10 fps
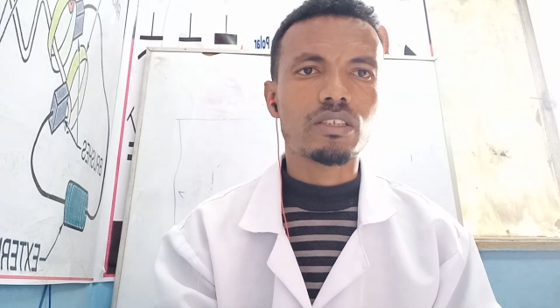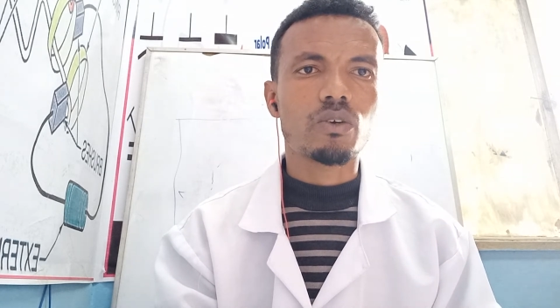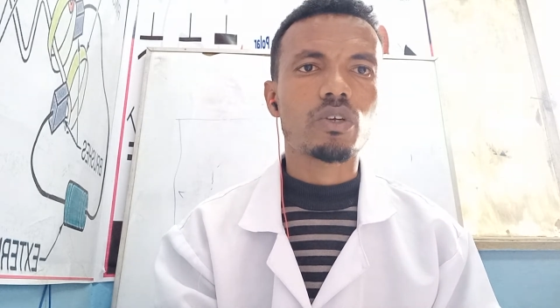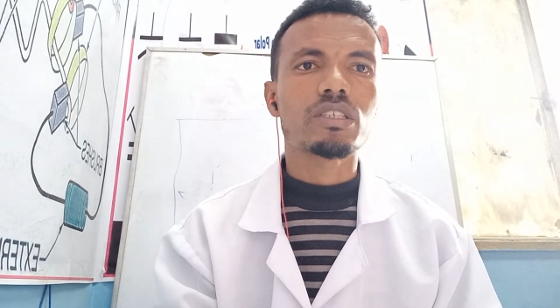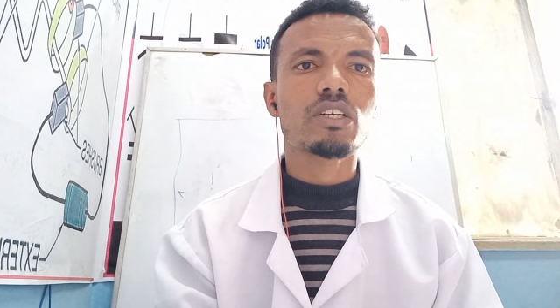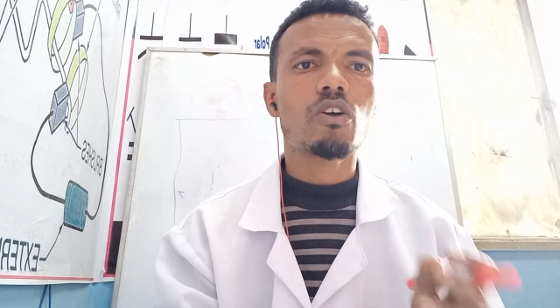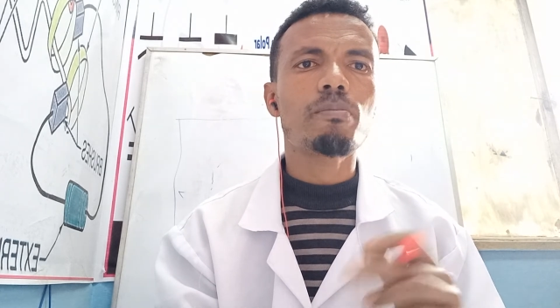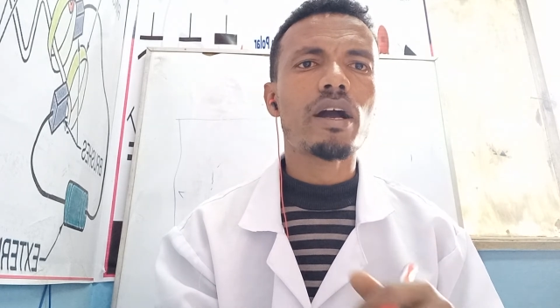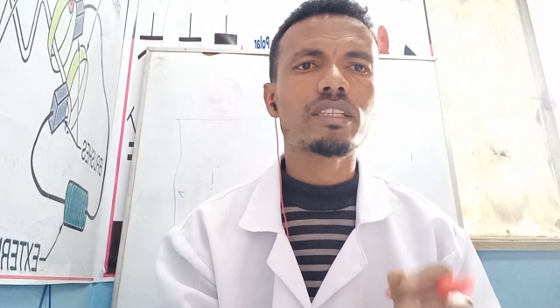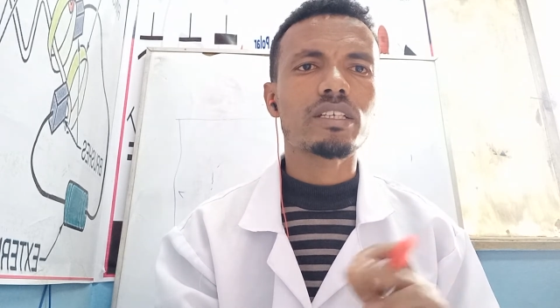or the
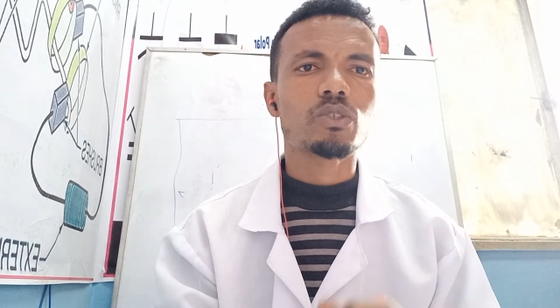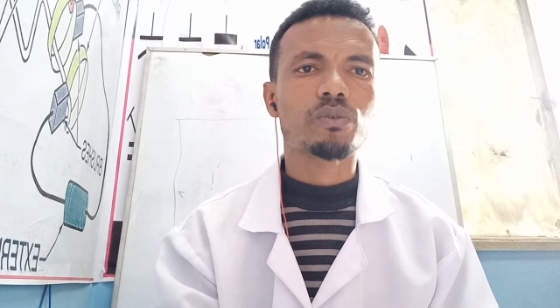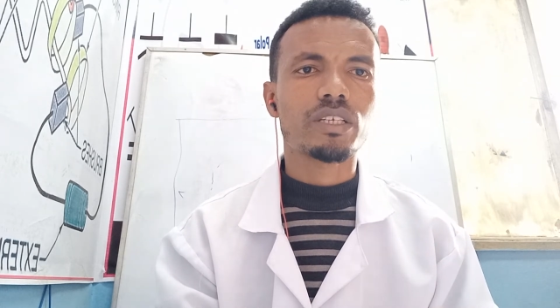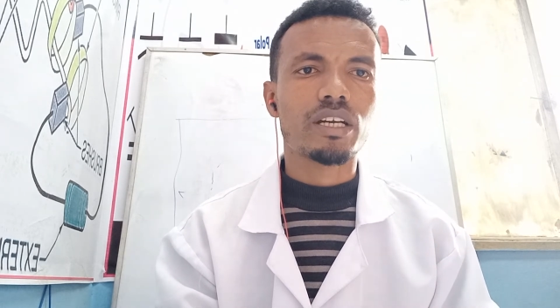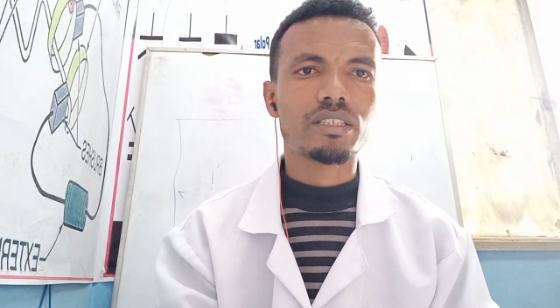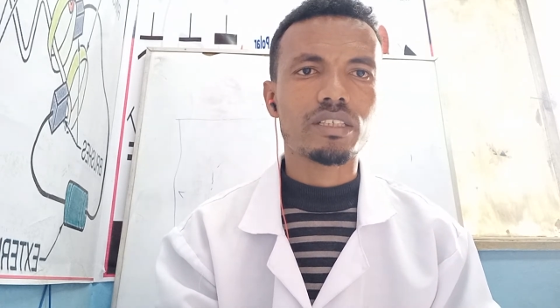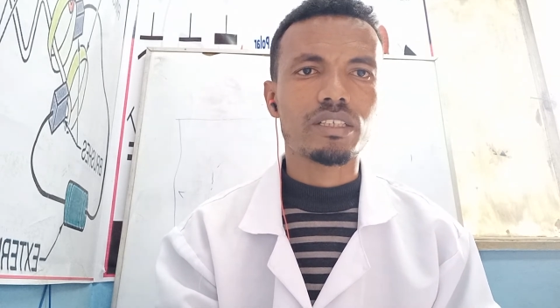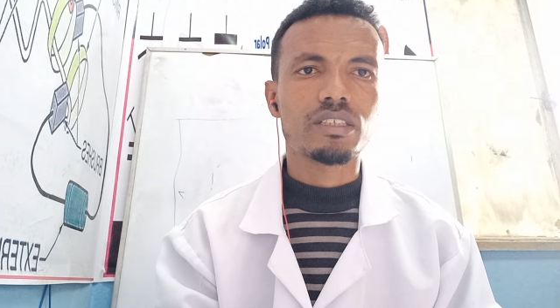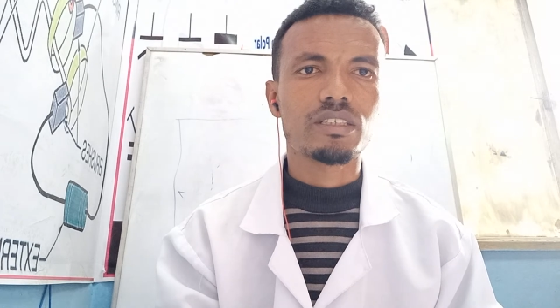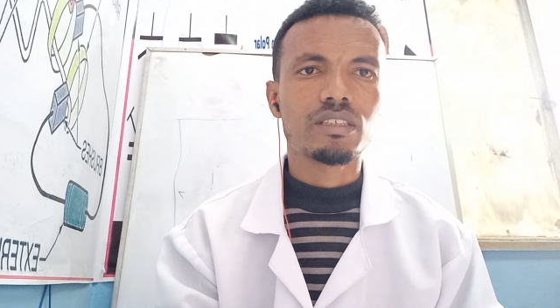compactness of the country
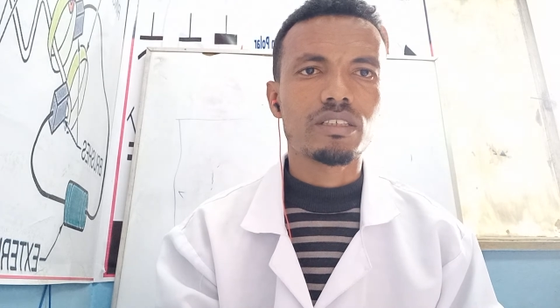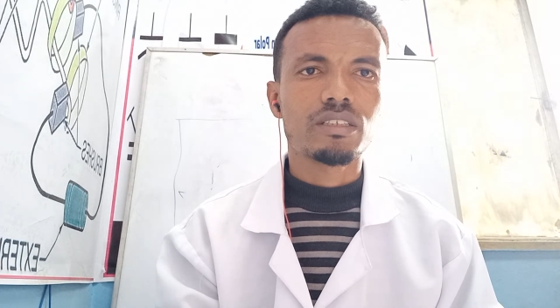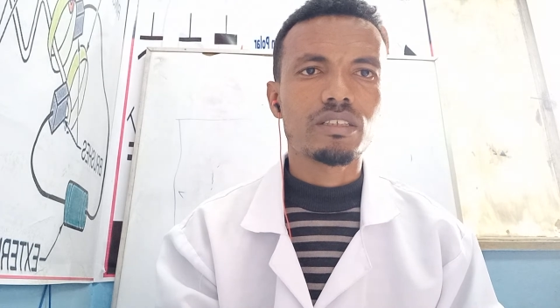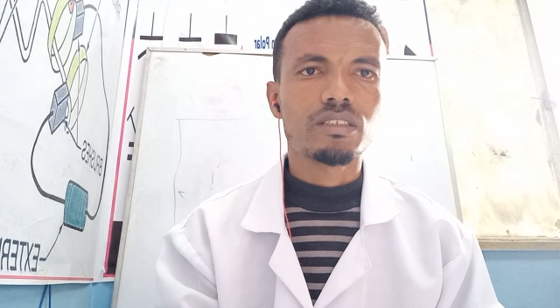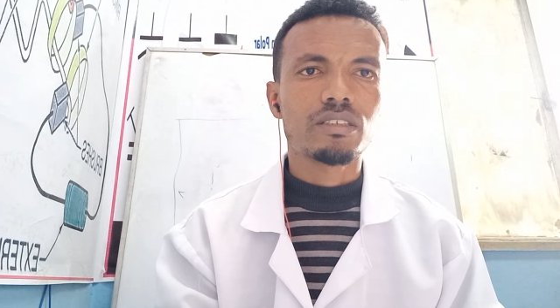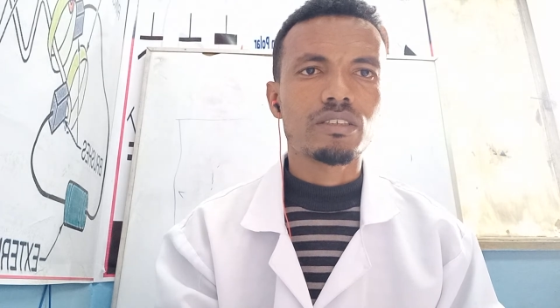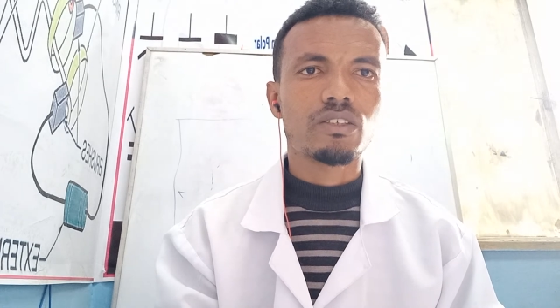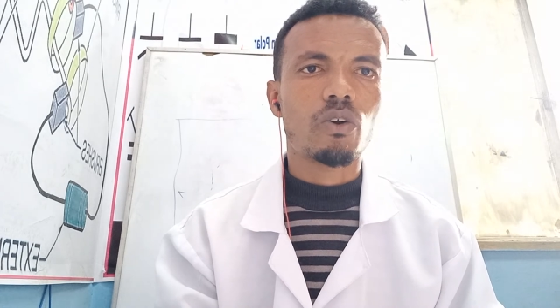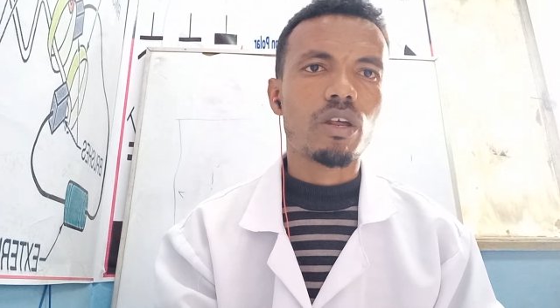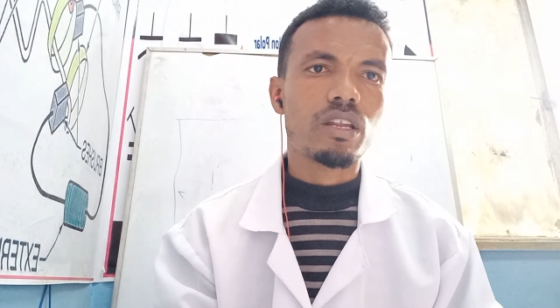
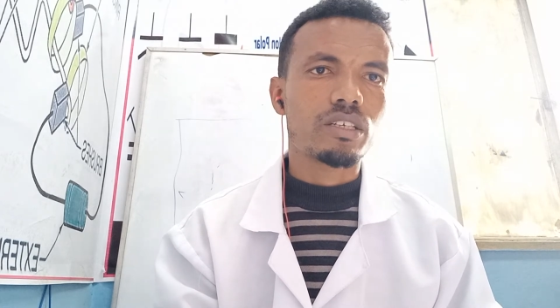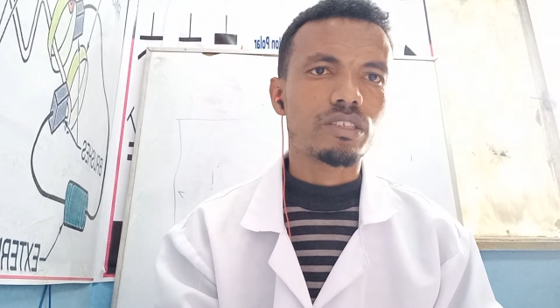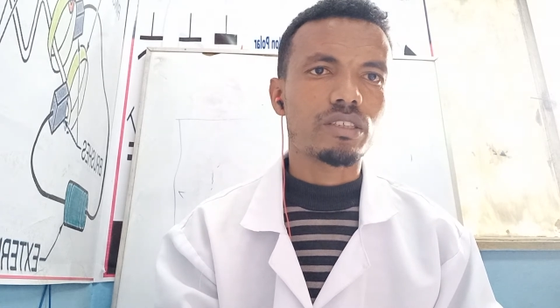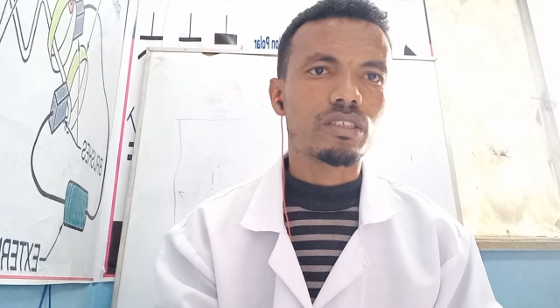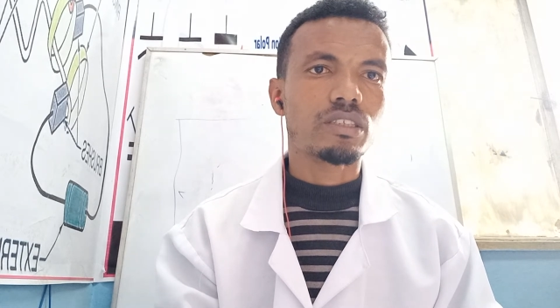or a region.